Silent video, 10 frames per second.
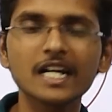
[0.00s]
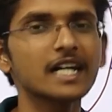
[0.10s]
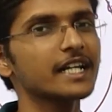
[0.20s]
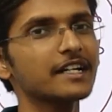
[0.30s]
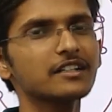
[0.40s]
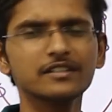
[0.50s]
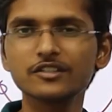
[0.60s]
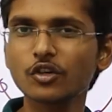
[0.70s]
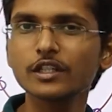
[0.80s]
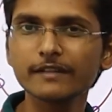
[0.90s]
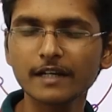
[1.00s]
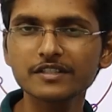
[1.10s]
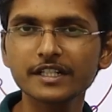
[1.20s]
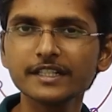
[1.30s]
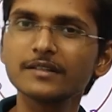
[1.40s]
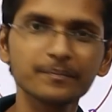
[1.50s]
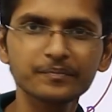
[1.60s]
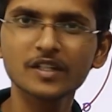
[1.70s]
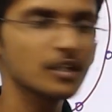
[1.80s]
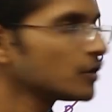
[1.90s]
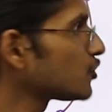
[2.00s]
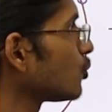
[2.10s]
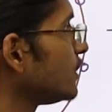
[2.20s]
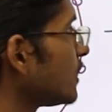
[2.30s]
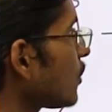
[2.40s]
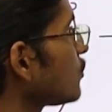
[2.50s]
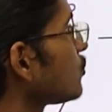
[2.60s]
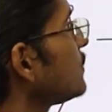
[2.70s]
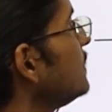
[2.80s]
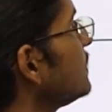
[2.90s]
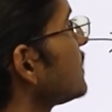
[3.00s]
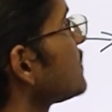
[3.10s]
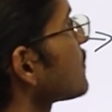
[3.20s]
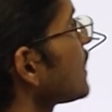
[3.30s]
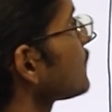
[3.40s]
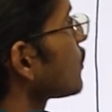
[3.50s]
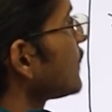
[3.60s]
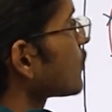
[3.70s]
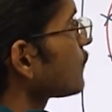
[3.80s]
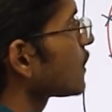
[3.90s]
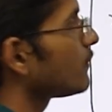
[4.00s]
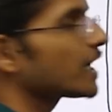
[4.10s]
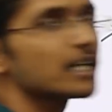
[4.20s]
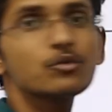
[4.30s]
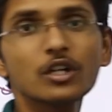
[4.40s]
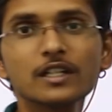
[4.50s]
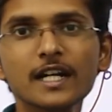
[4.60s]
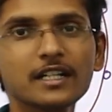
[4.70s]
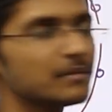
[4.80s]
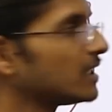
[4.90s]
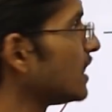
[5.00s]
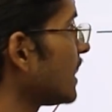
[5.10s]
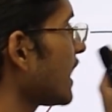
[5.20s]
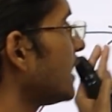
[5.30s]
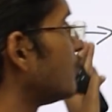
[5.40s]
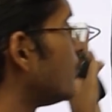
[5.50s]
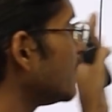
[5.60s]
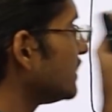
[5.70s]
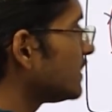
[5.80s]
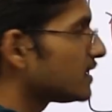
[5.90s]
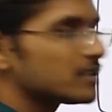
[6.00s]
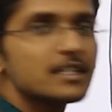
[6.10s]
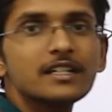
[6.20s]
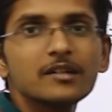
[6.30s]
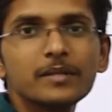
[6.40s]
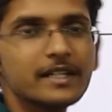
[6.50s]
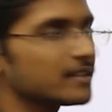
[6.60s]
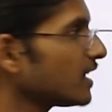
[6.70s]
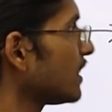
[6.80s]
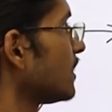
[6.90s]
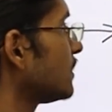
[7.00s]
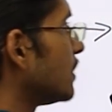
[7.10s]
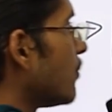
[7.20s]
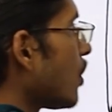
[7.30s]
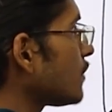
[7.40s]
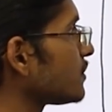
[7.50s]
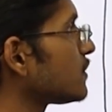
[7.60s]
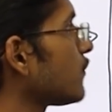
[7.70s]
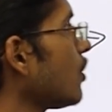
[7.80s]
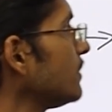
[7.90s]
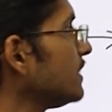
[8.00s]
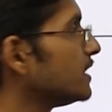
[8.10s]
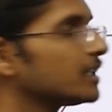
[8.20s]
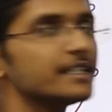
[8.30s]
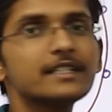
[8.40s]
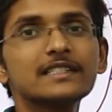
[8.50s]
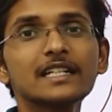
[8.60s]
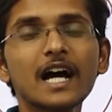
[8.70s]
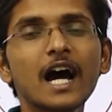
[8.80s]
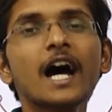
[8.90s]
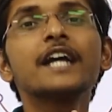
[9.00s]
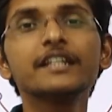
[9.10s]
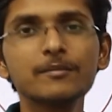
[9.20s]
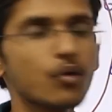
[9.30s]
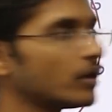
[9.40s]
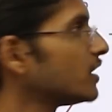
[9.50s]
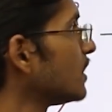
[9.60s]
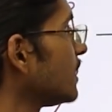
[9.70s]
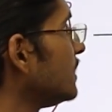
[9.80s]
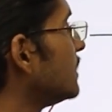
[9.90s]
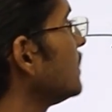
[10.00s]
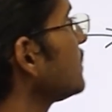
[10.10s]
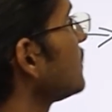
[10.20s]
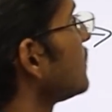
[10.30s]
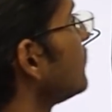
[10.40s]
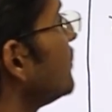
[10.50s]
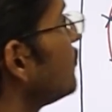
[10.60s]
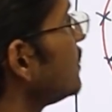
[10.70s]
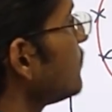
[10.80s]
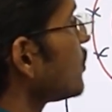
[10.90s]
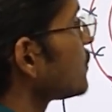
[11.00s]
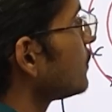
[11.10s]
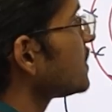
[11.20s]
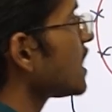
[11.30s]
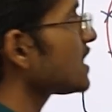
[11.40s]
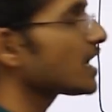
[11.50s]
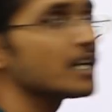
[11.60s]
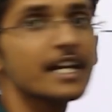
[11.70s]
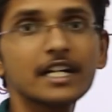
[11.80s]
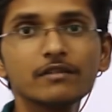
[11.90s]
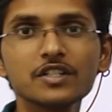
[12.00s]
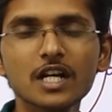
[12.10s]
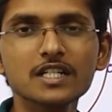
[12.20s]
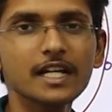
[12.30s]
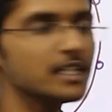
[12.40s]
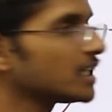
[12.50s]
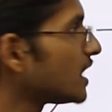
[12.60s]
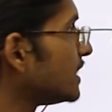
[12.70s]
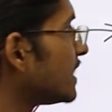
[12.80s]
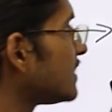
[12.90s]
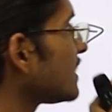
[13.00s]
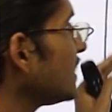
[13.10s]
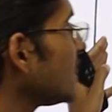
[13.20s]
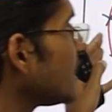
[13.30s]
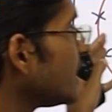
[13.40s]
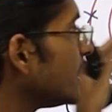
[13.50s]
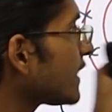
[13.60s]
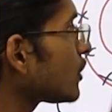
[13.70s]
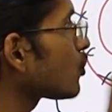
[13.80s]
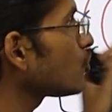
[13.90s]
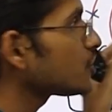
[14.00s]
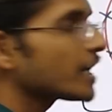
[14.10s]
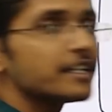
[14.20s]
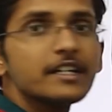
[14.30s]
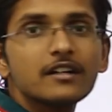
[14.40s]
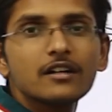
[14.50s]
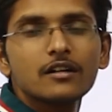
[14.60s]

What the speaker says: Correct? This only we have studied. So here also see, there is a transfer of electron from one atom to another atom, and when this is taking place, the bond which is formed here, it is an ionic bond. Here between the positively charged ion and negatively charged ion, there is an electrostatic